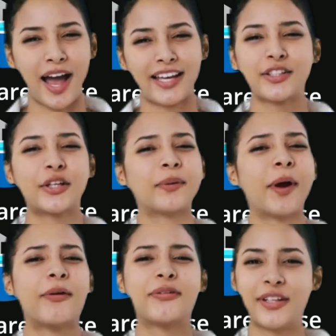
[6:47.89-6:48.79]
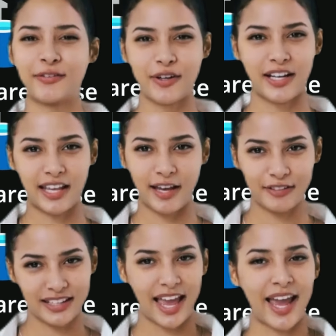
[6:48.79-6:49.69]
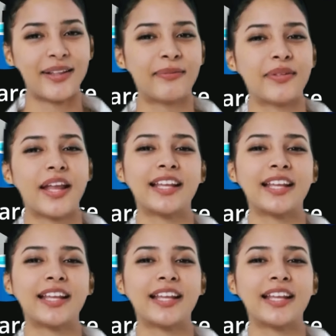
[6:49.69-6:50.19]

SQL Server on a VM.